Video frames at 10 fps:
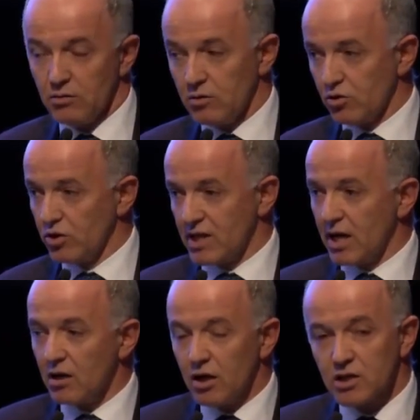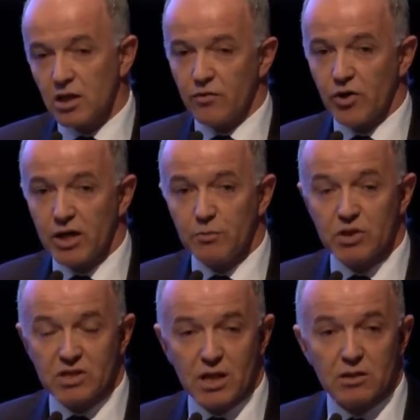across our clients, over
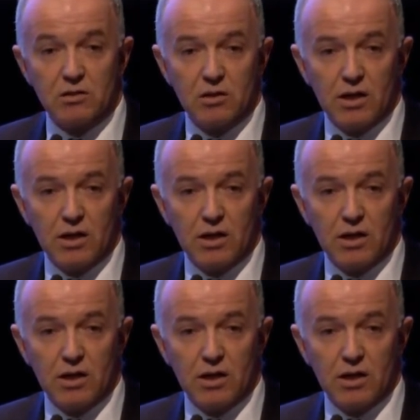80%